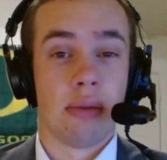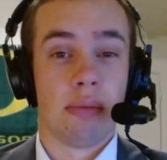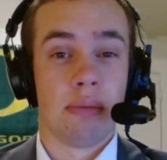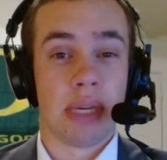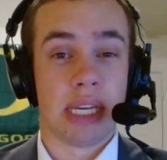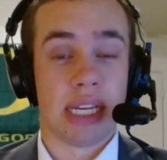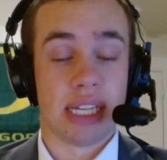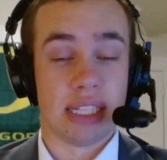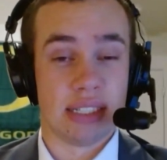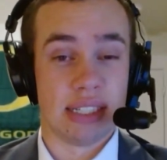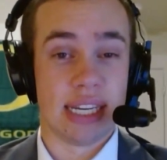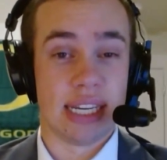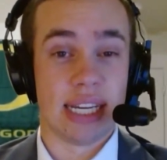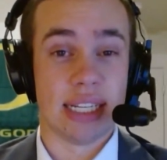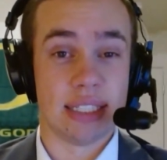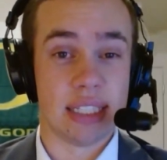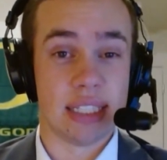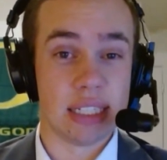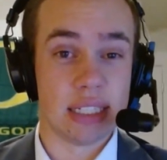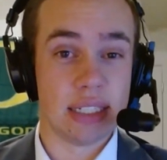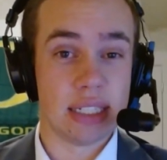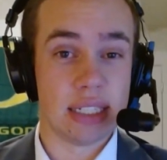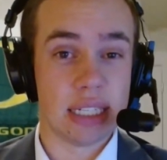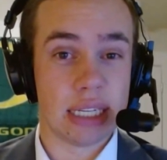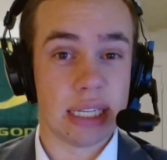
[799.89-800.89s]
Because the
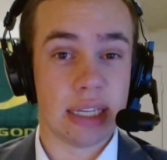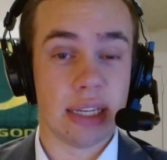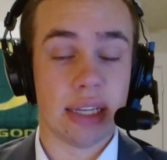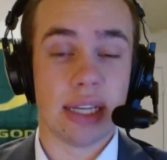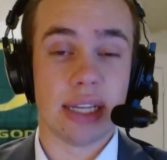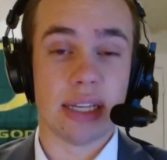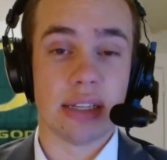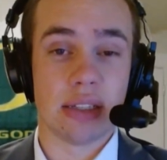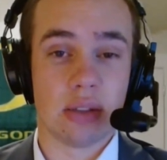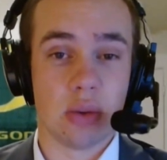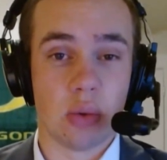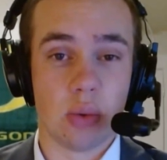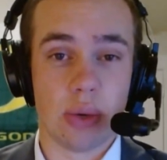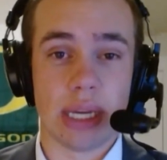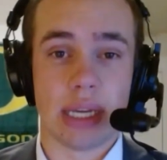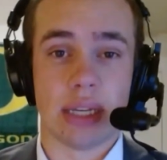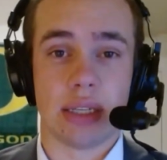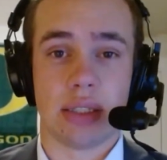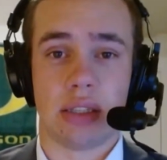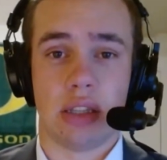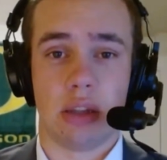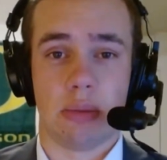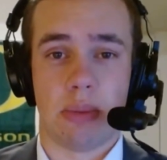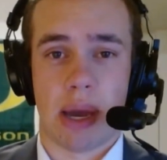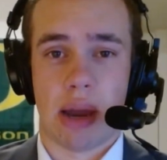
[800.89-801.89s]
ACC is the
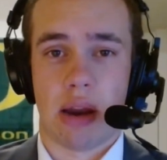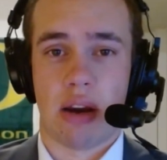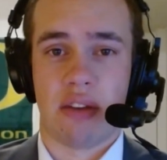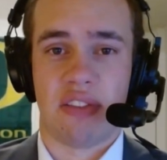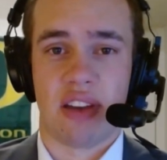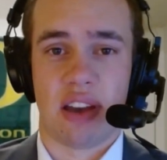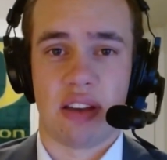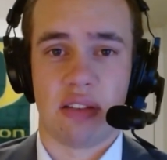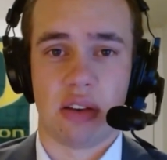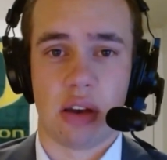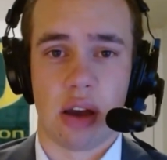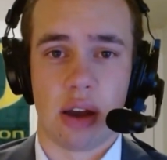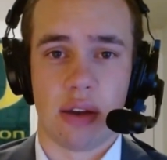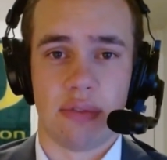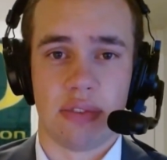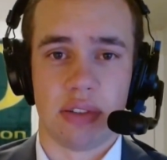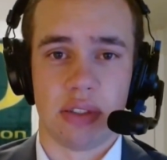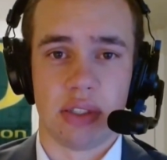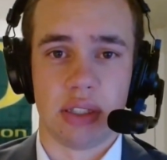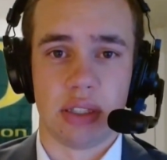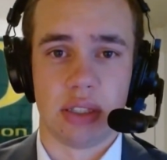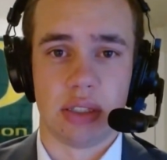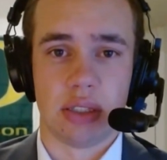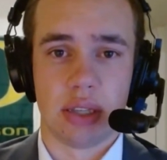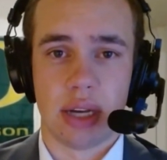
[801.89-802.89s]
weakest of the Power 5
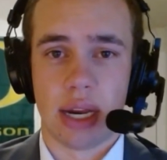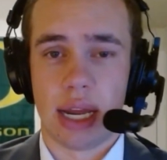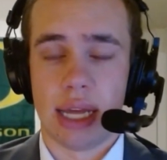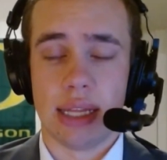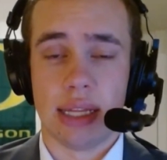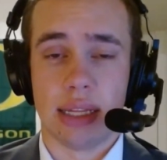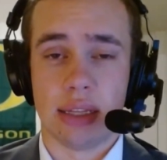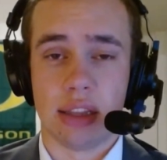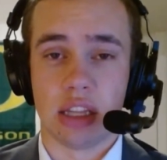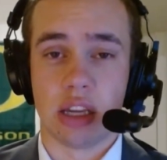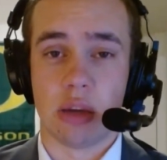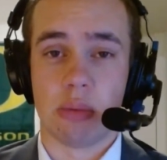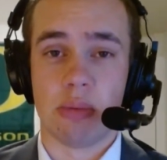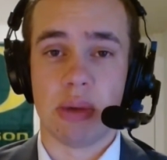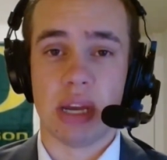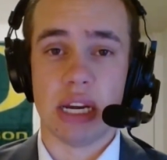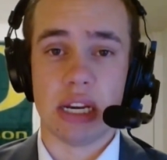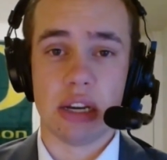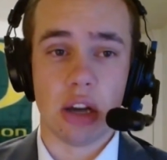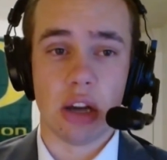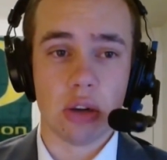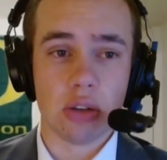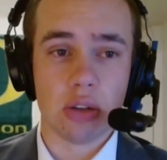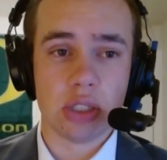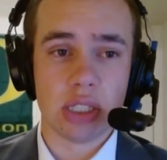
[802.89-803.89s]
conferences. I think the
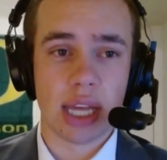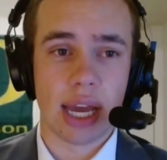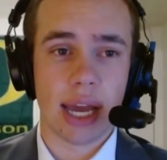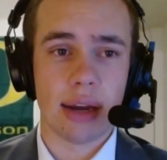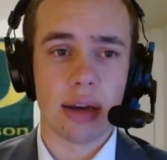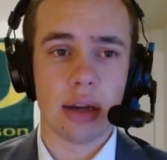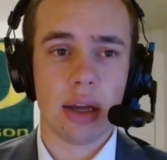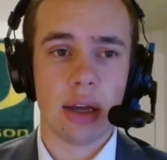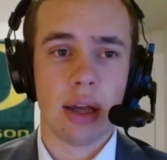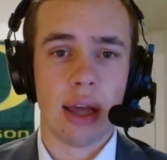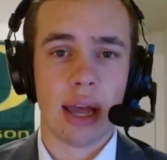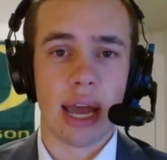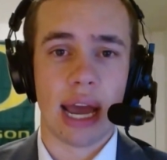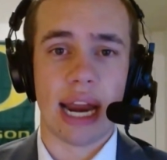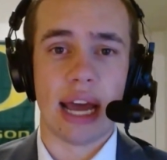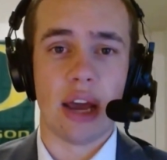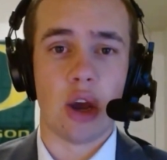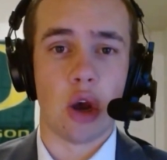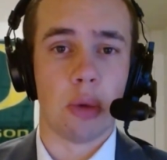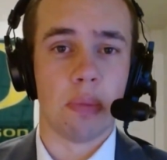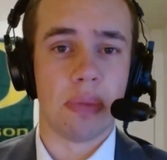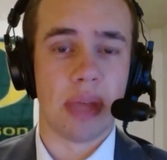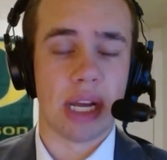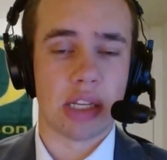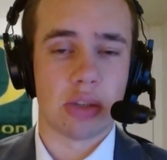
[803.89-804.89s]
committee knows that, and I
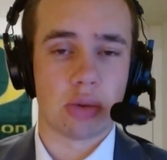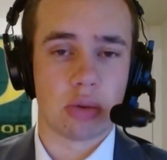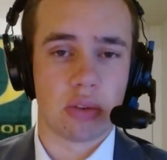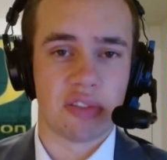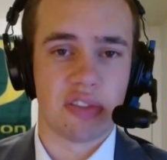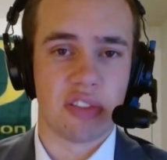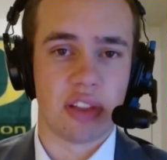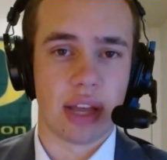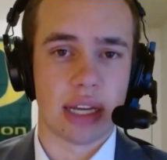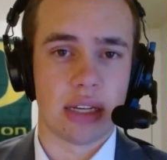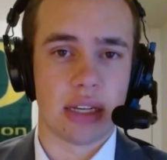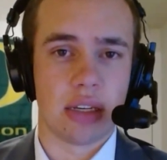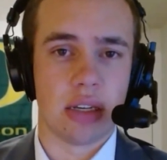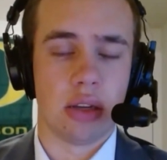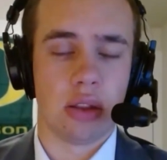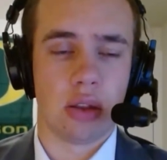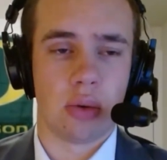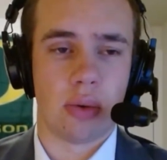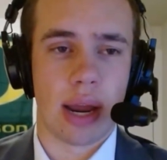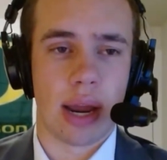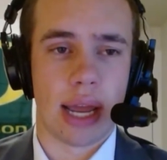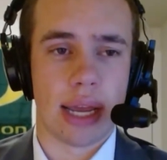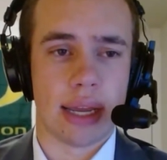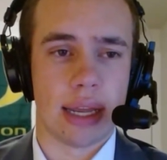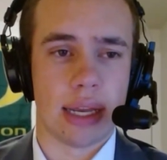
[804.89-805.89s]
hope that's reflected in
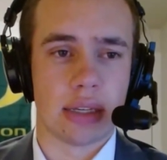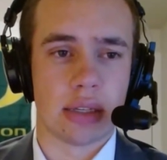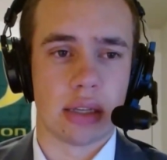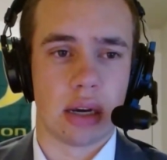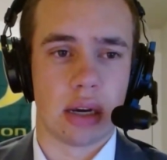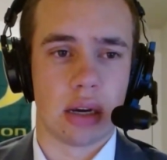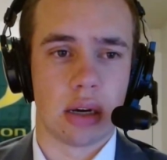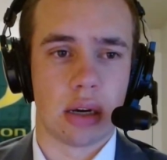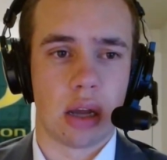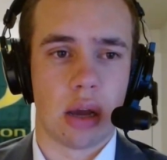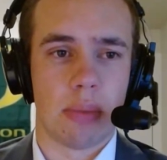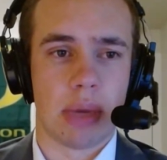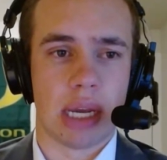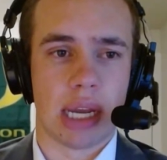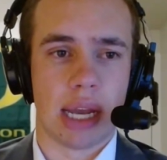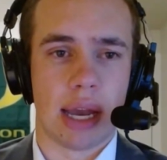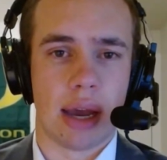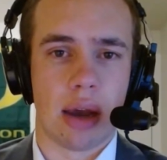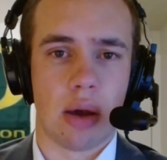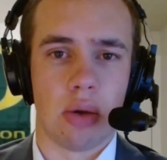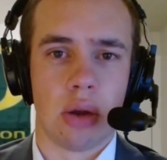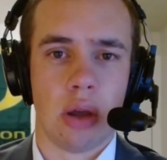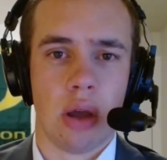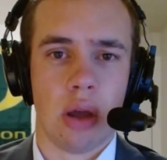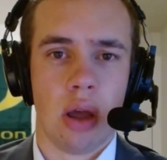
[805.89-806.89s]
the rankings that are coming
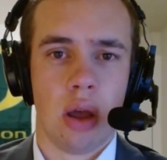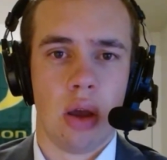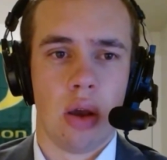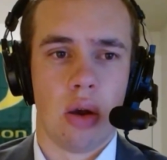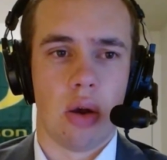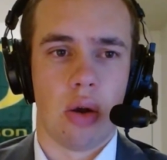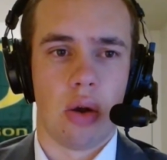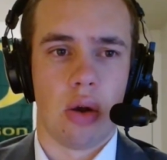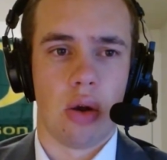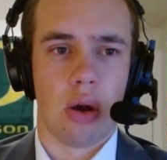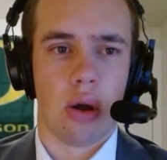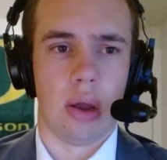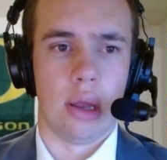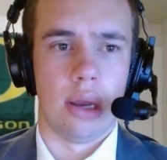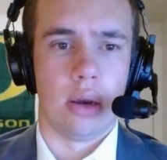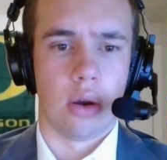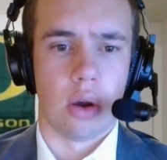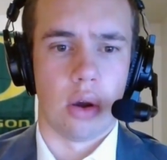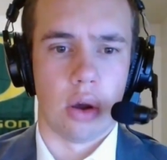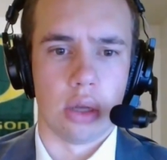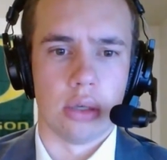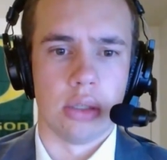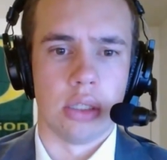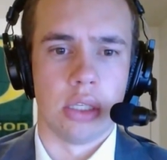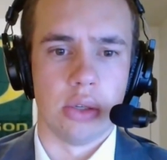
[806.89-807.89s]
out on
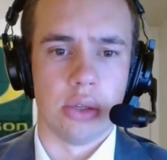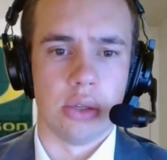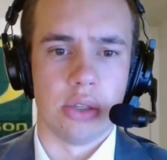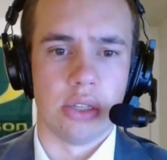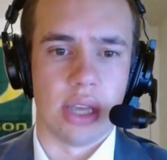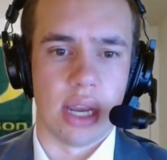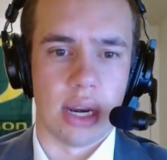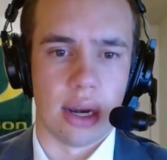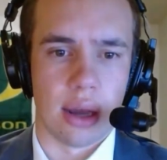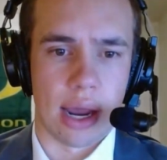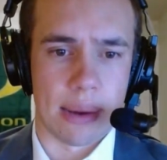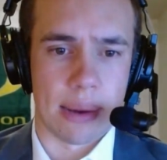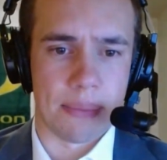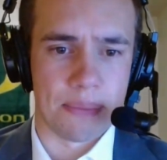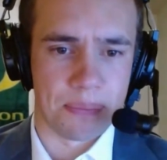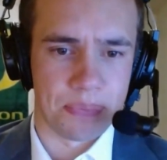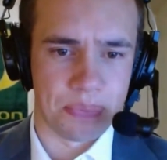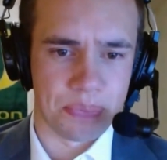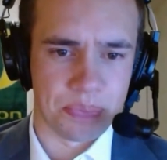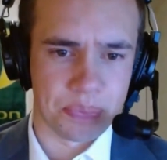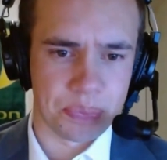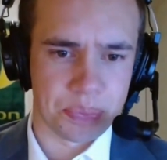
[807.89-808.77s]
Tuesday night.